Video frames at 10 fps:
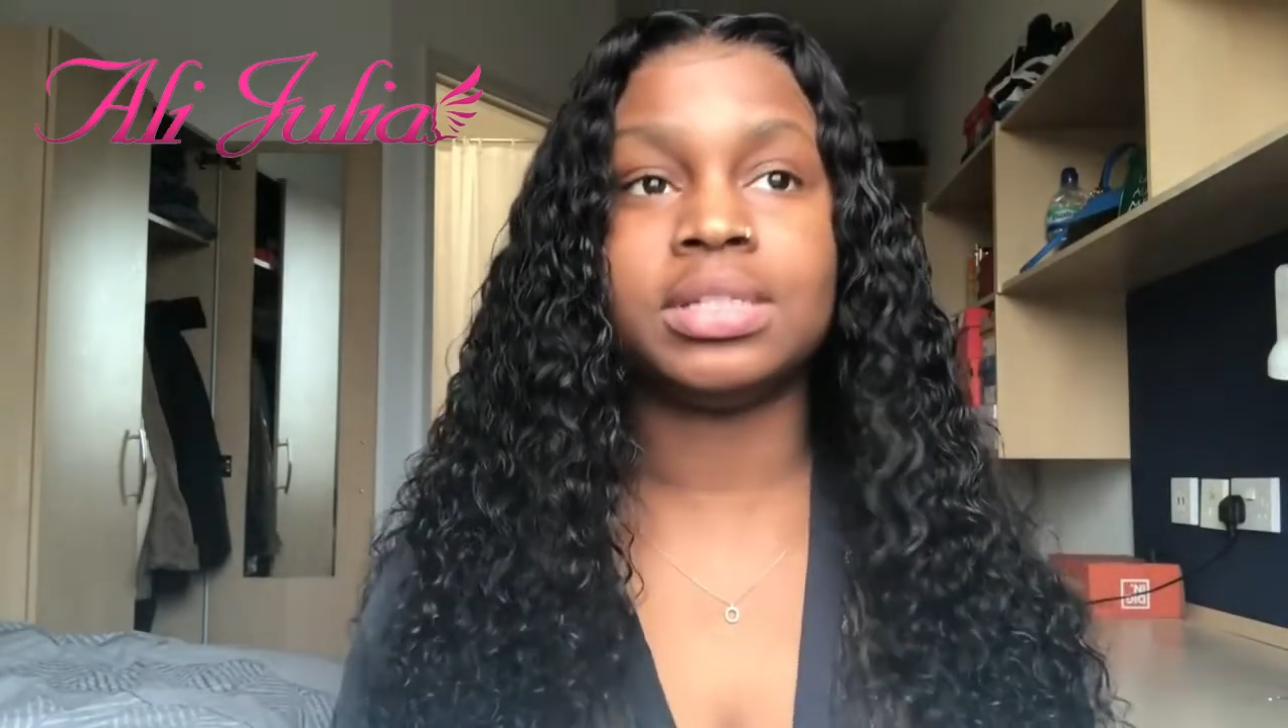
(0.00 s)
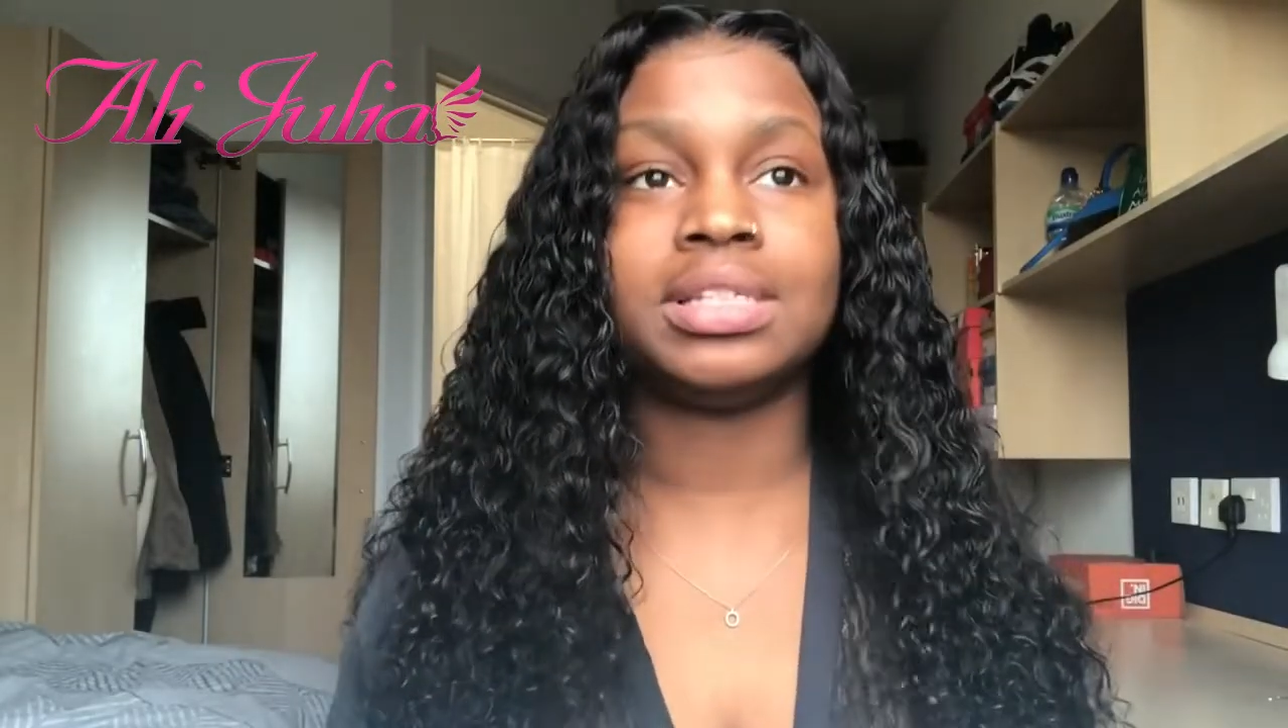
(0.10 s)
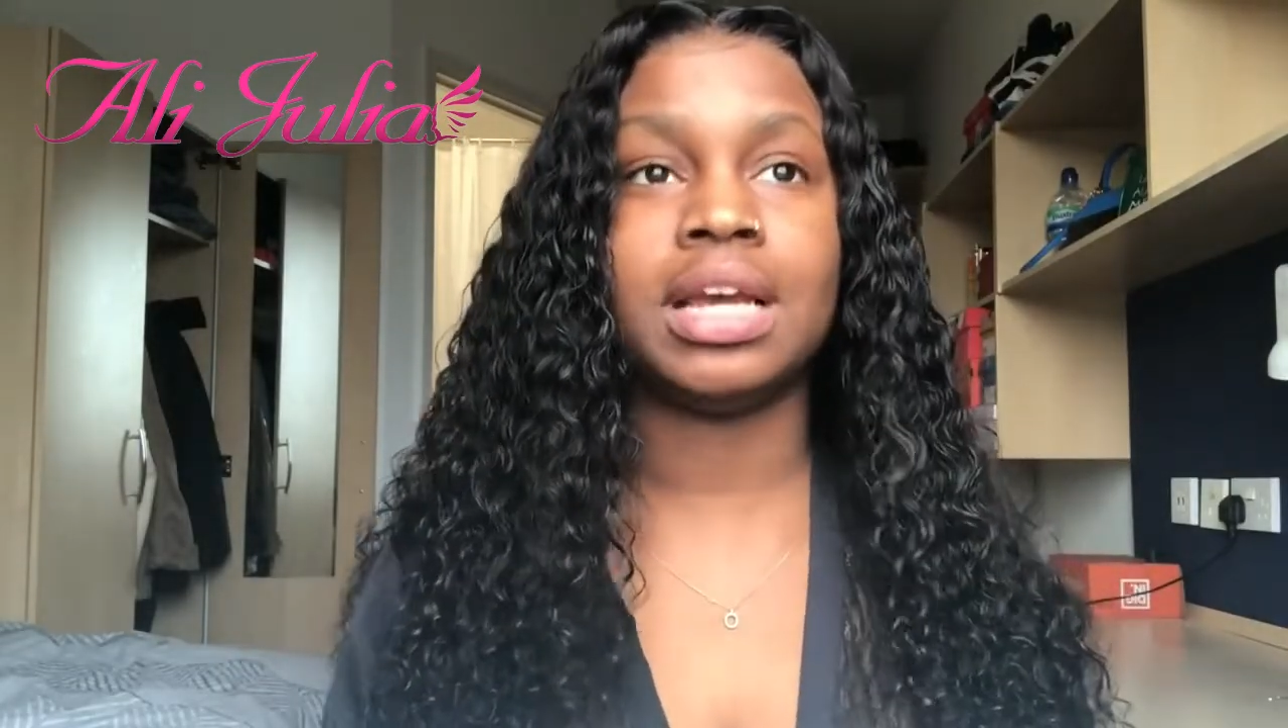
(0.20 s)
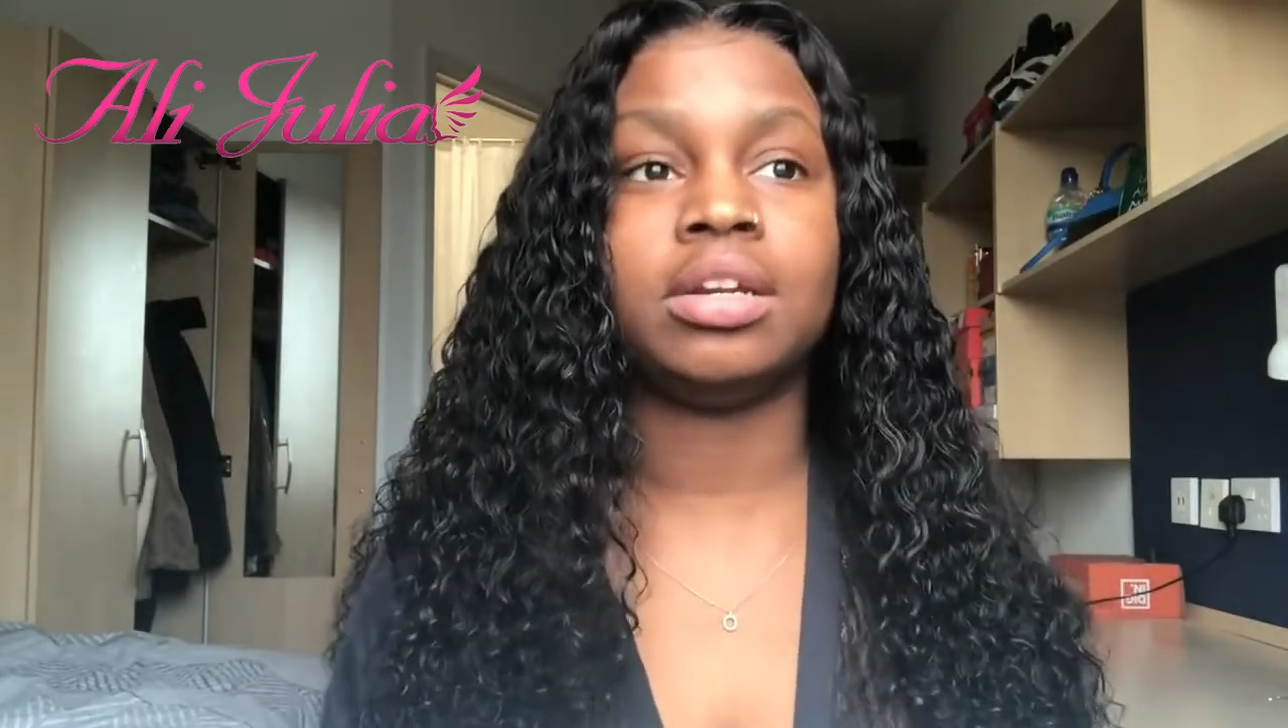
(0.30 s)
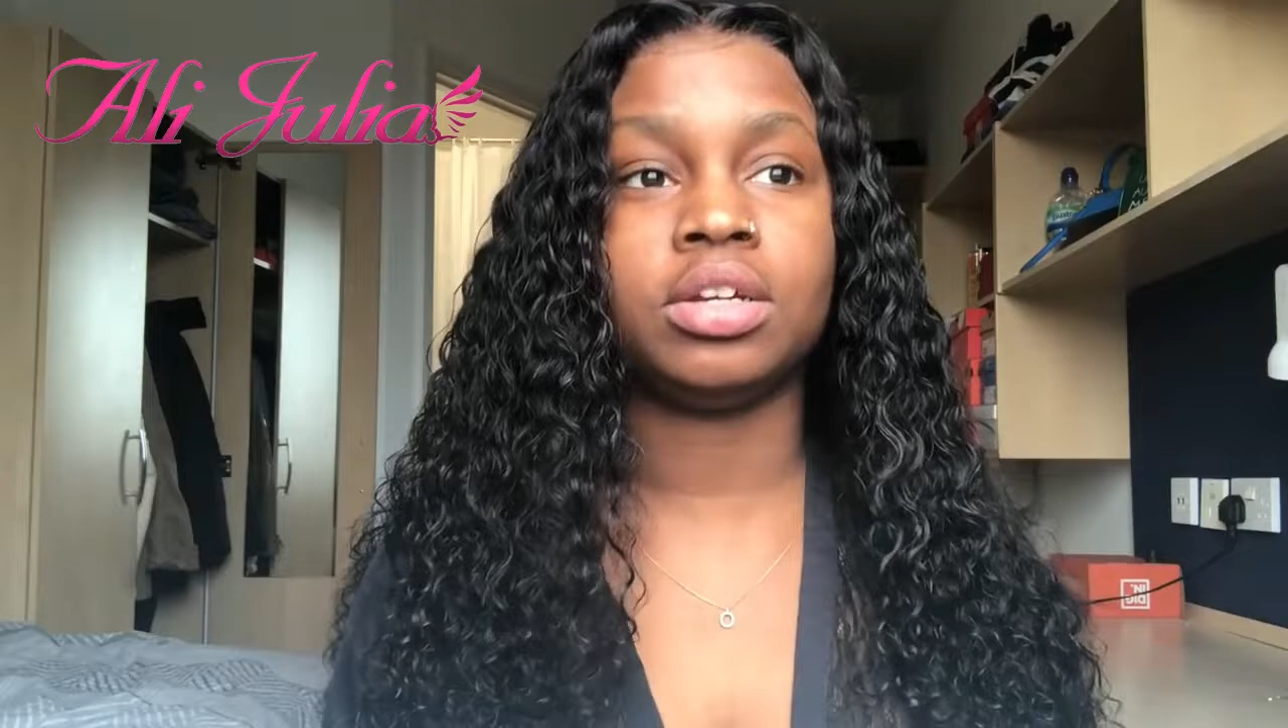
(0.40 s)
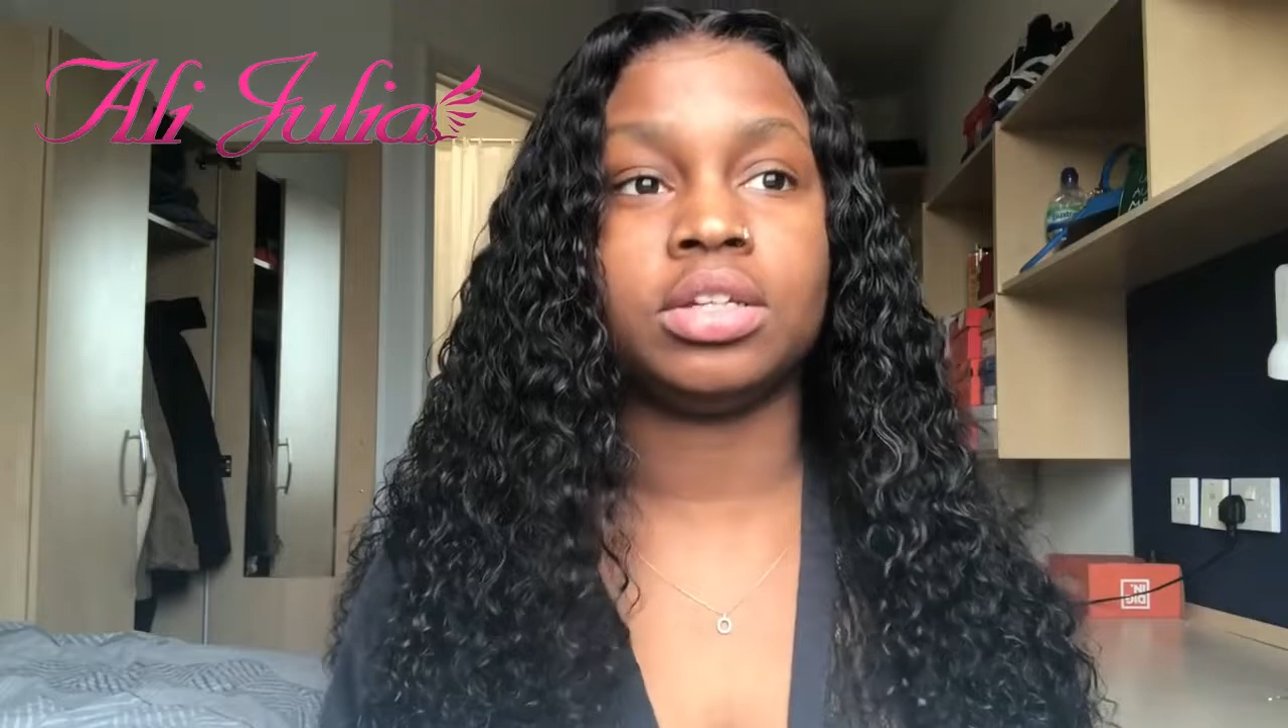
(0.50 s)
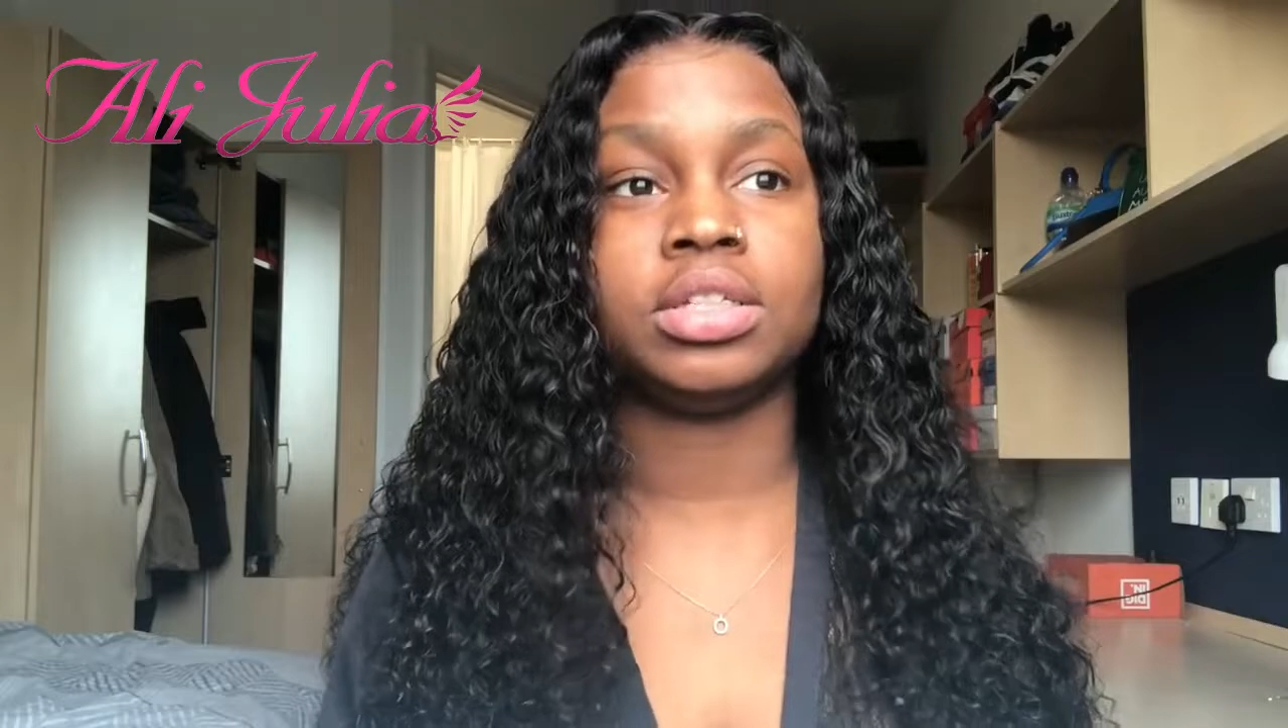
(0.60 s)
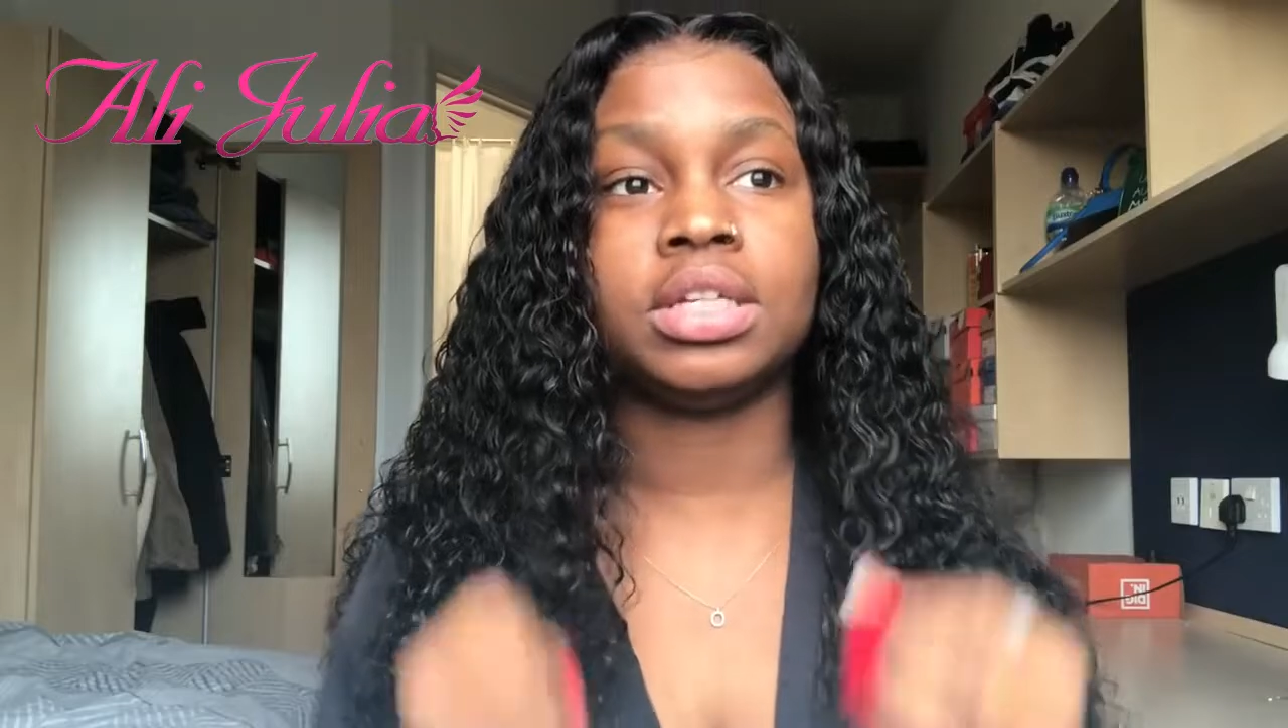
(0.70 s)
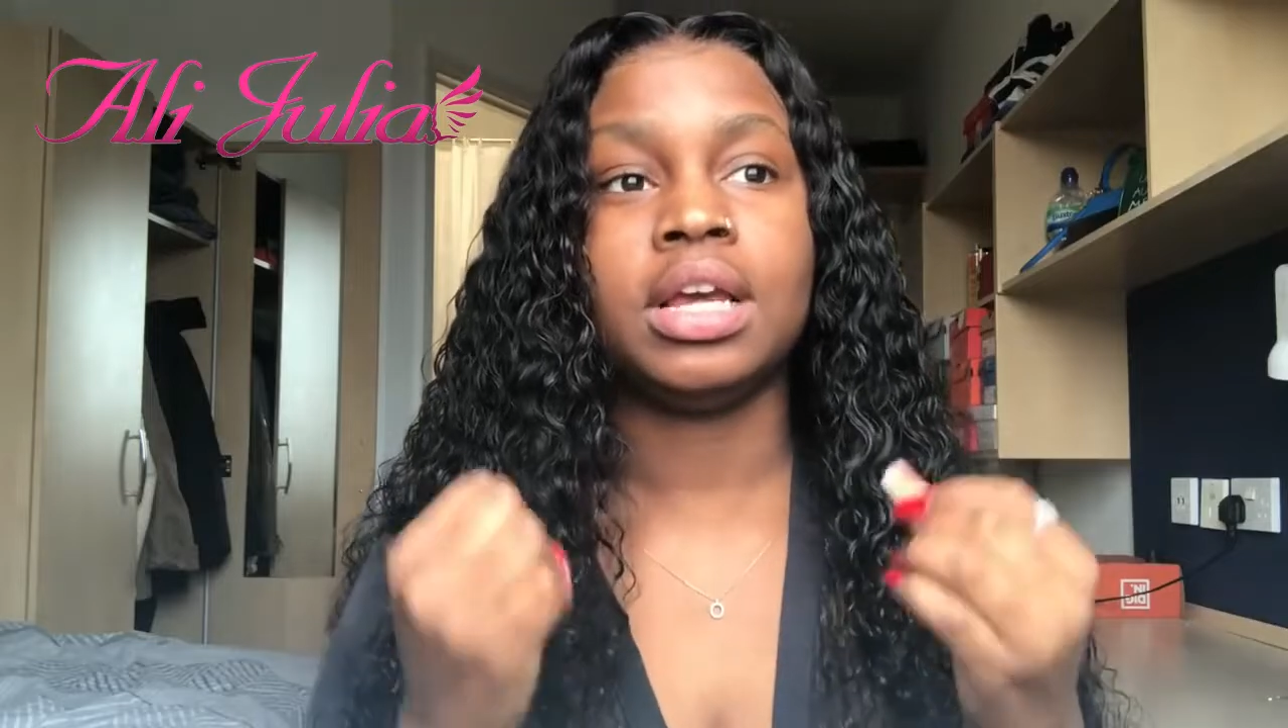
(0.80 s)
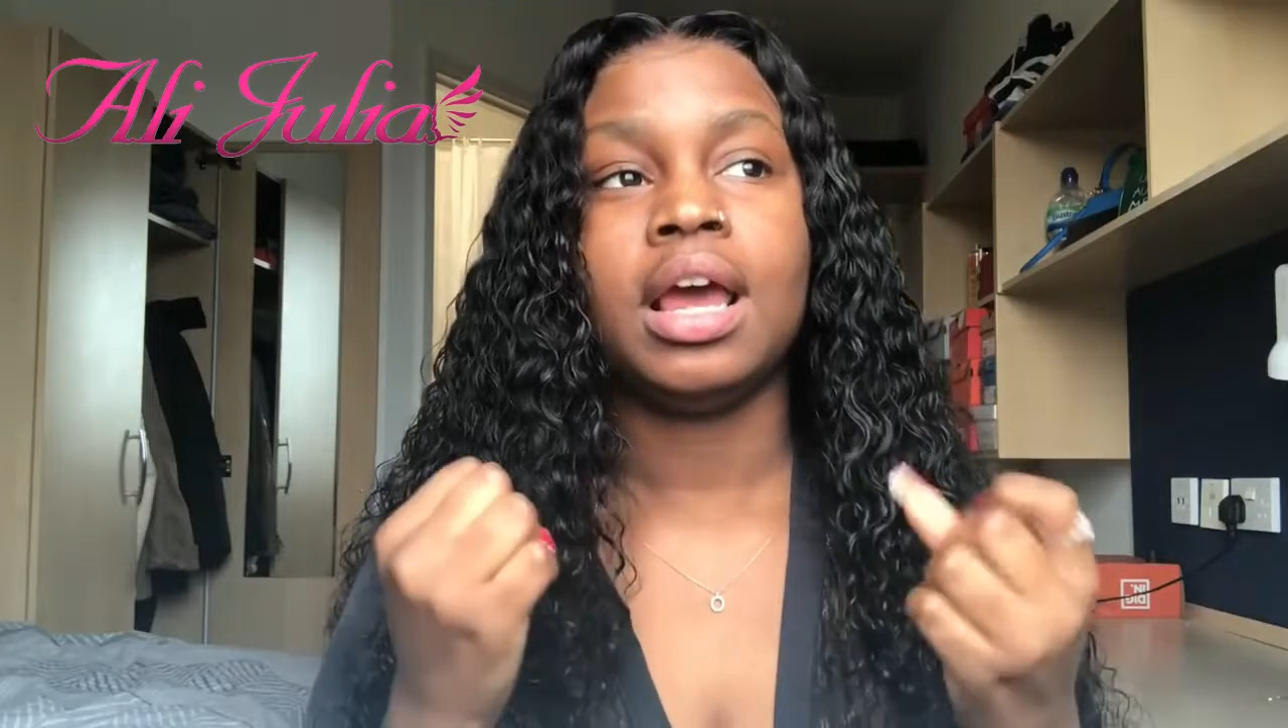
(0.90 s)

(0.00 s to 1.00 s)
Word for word: instead, because